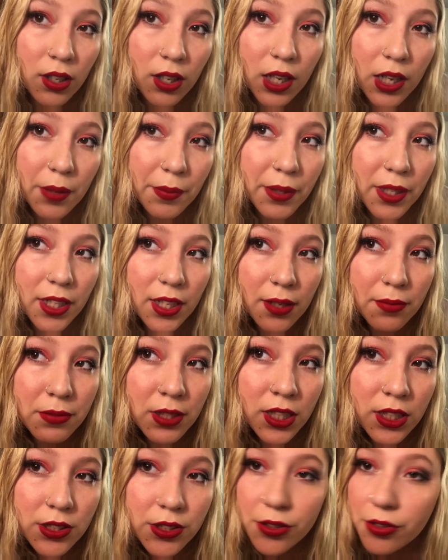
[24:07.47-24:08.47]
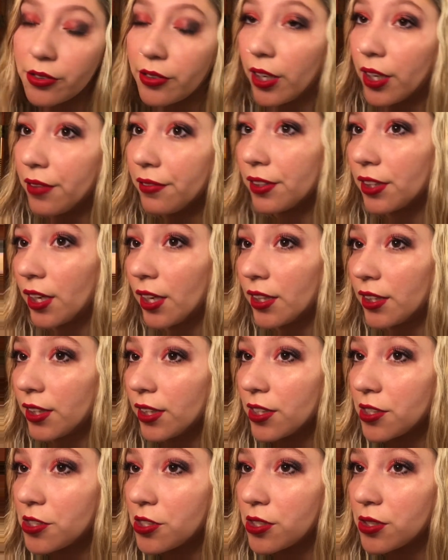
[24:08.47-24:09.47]
I mean, I'm not too great with
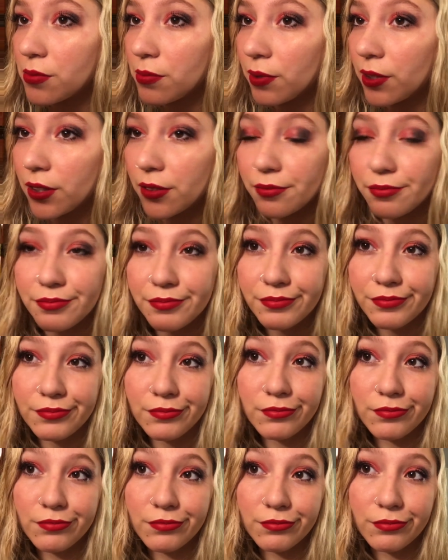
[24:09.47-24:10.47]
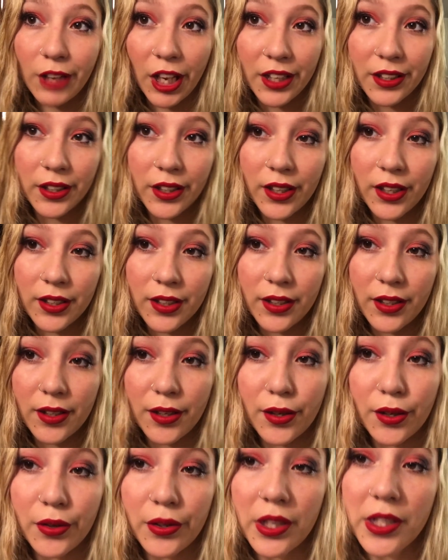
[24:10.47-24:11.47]
eyelashes, but I think I did an
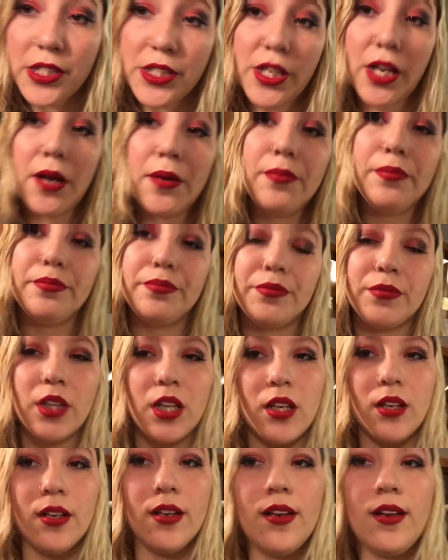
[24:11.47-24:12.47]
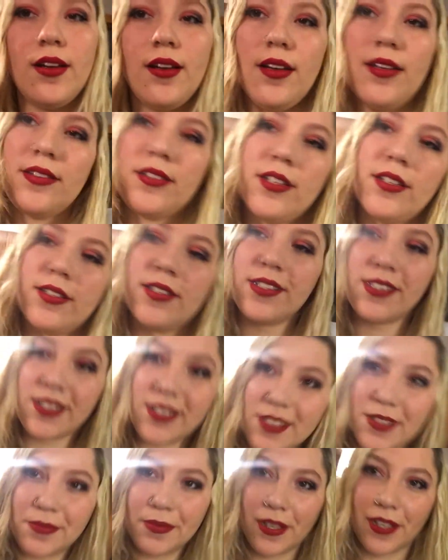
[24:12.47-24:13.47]
alright job. And then this
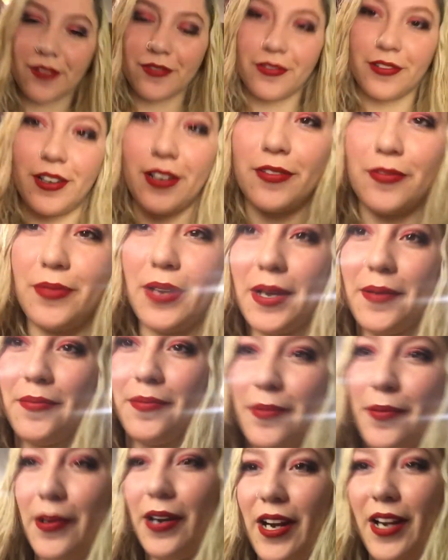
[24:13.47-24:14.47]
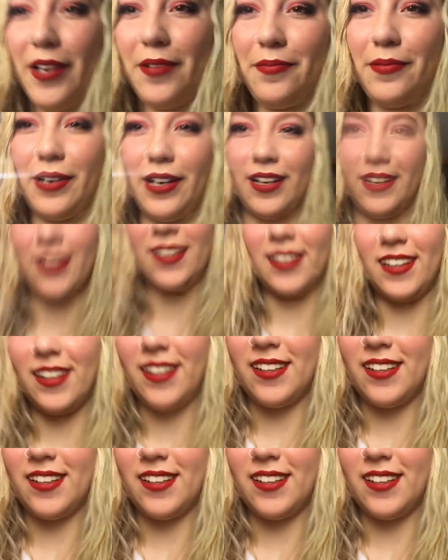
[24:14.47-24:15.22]
is me in front of my bright light.